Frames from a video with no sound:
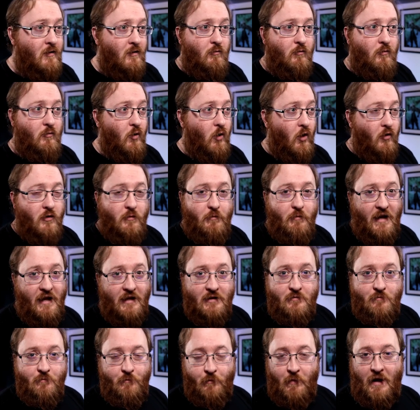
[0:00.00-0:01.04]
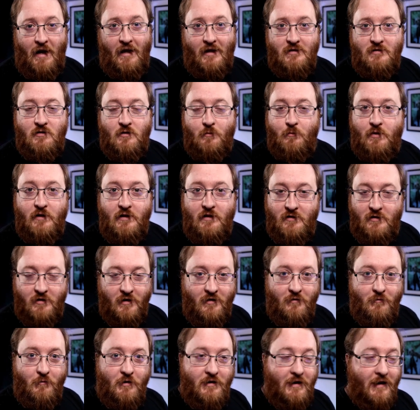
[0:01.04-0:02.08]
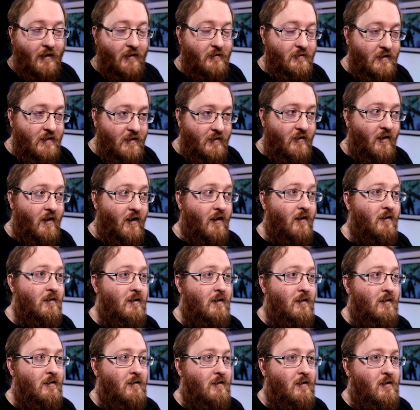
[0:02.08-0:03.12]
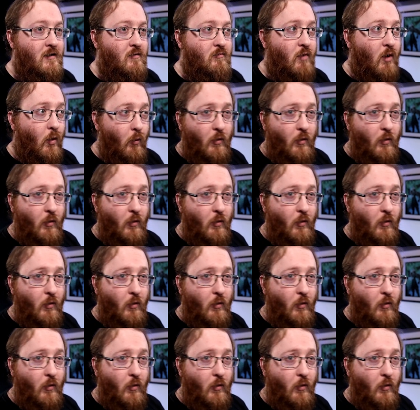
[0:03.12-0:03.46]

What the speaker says: not the best pass completion percentage either, but